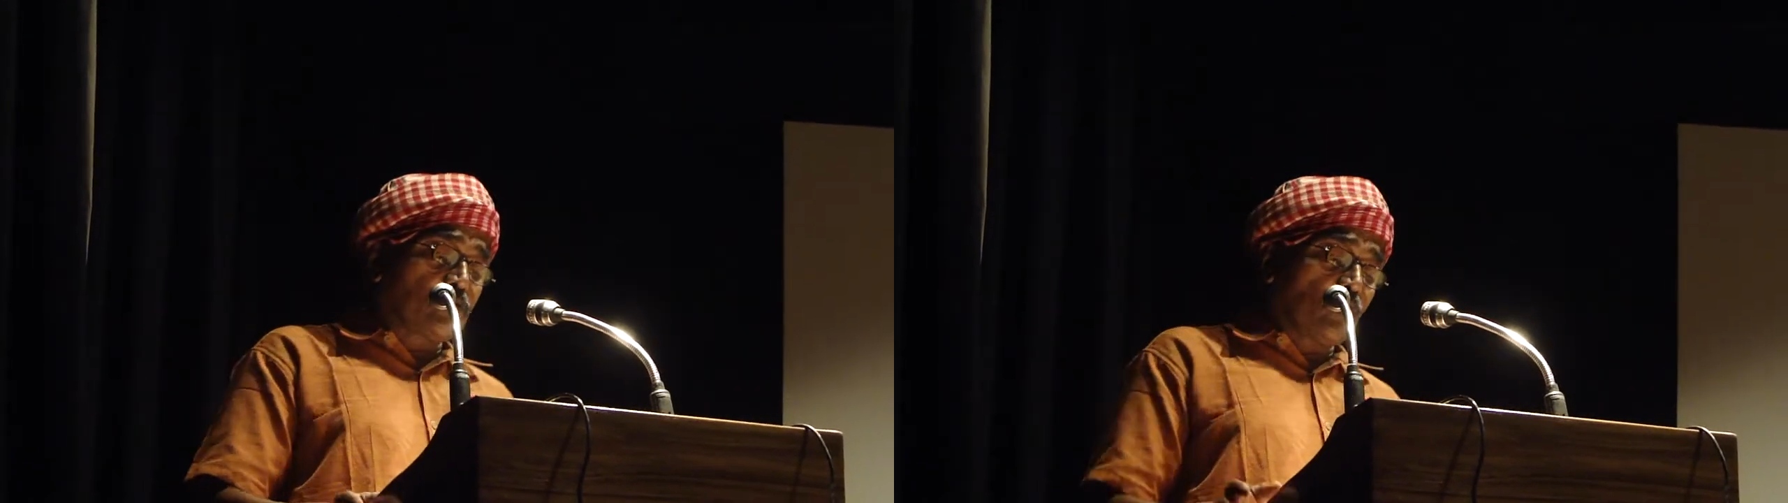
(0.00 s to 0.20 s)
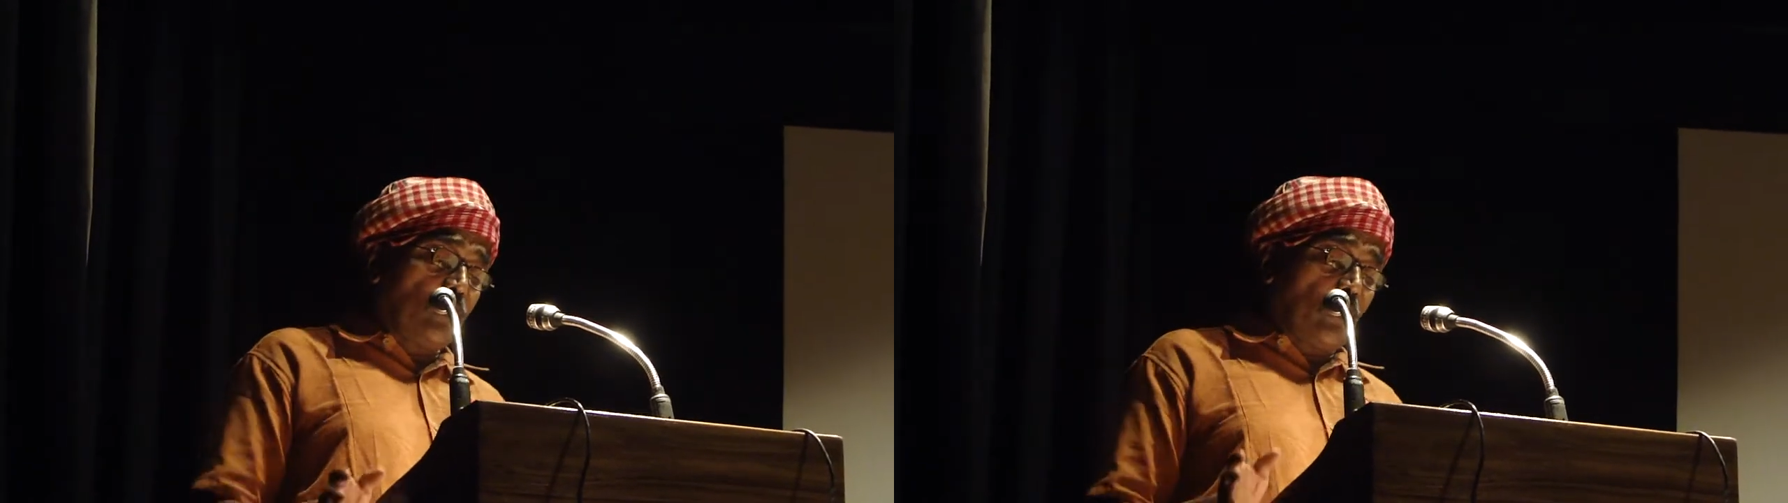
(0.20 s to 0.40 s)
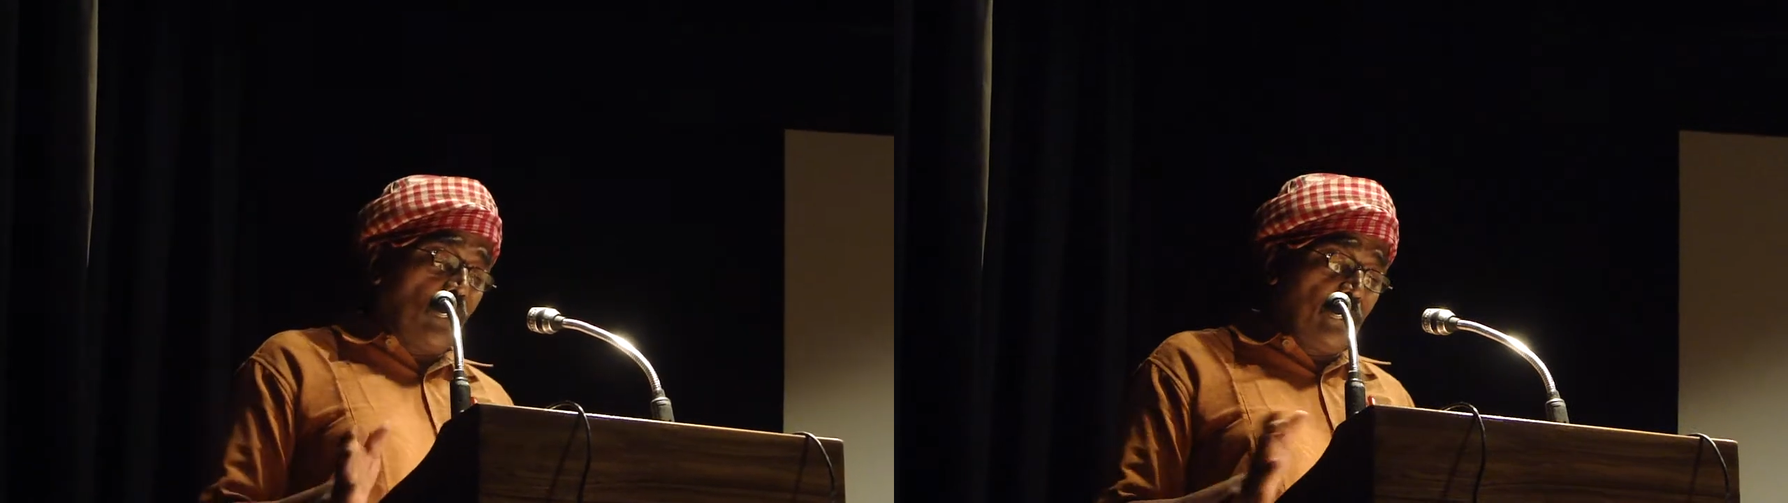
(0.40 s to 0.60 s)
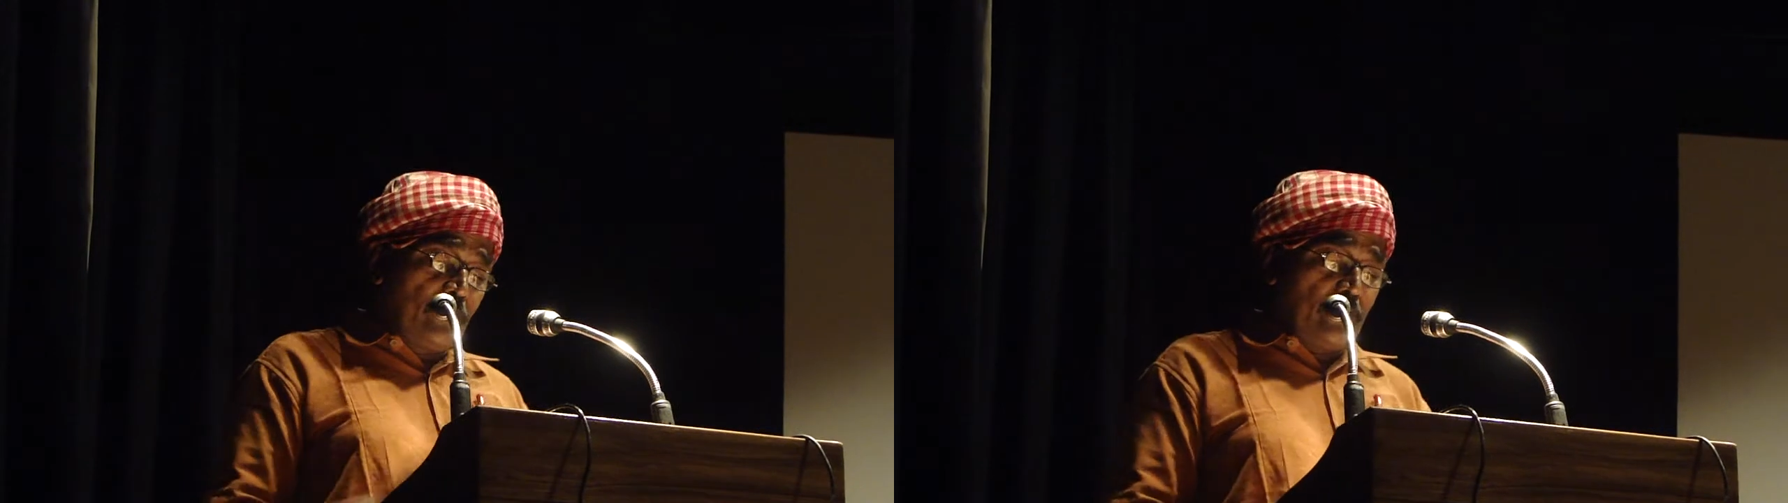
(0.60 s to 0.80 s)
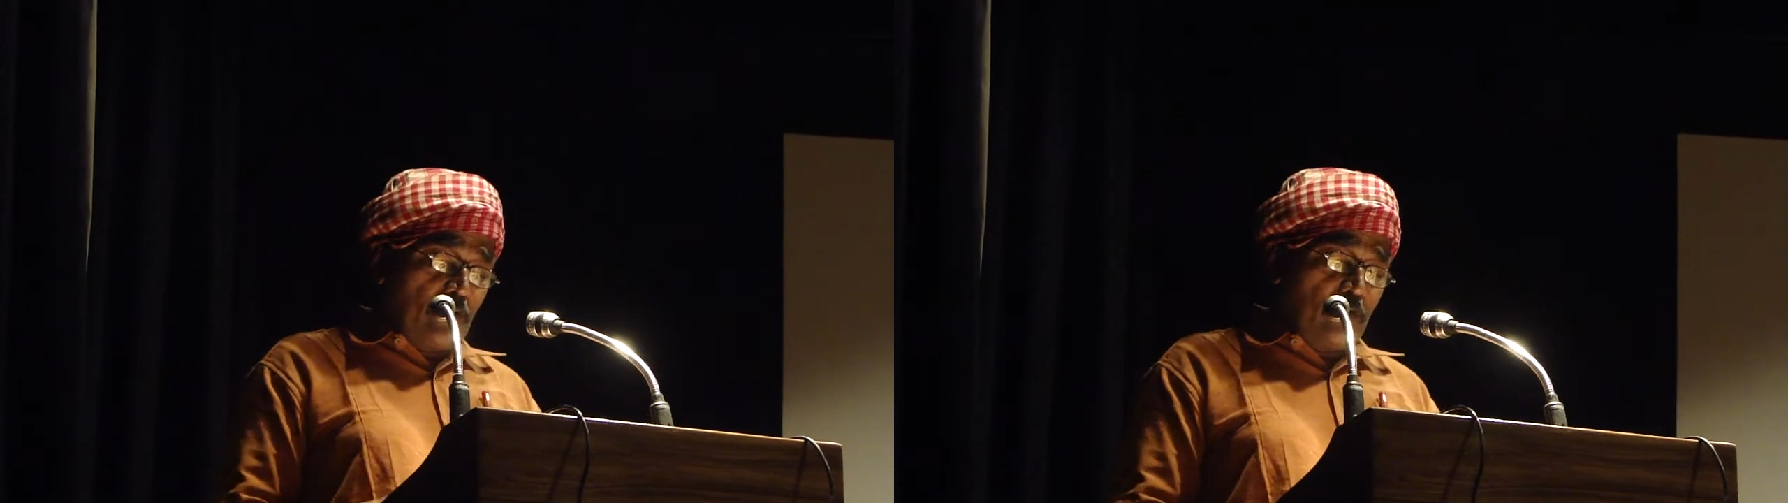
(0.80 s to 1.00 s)
So
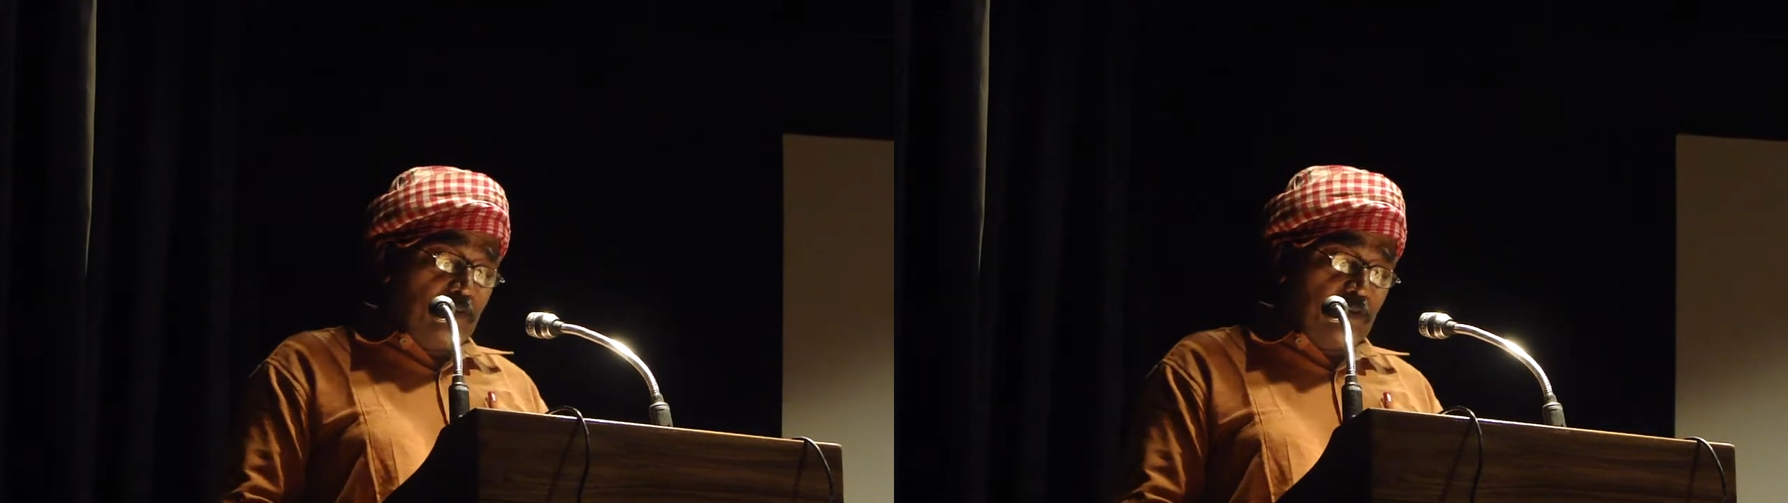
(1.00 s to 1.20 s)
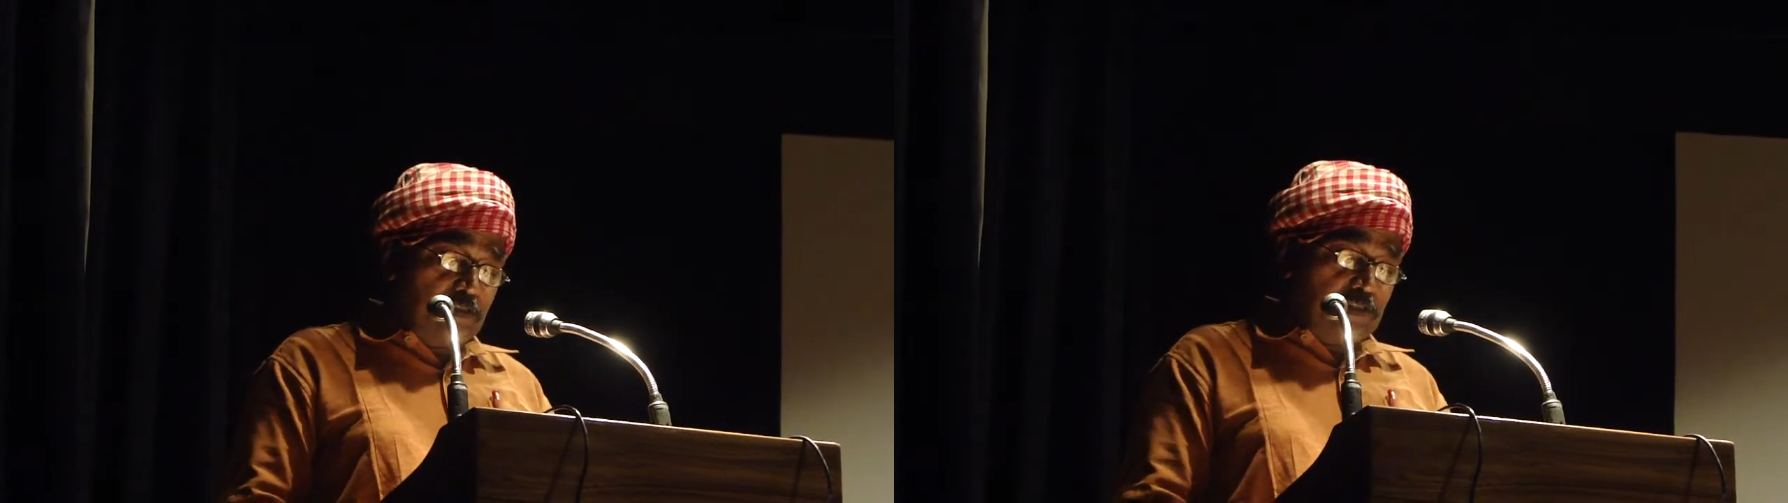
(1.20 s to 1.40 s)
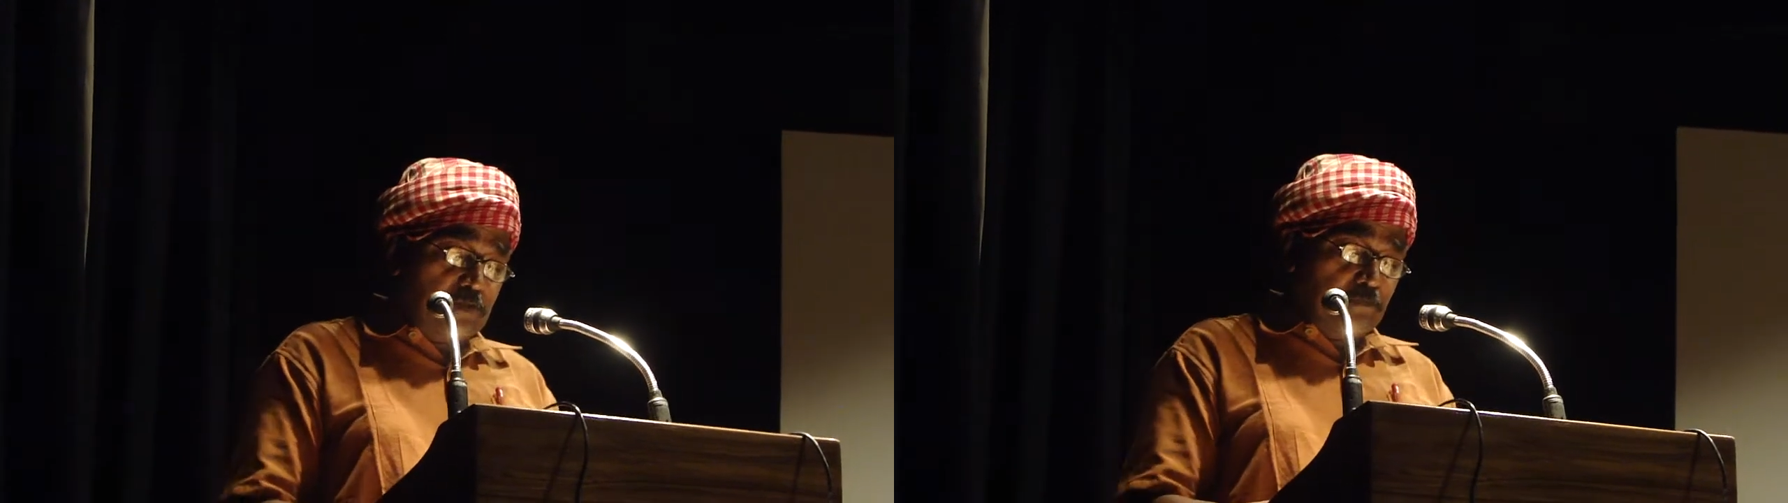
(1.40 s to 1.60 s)
on this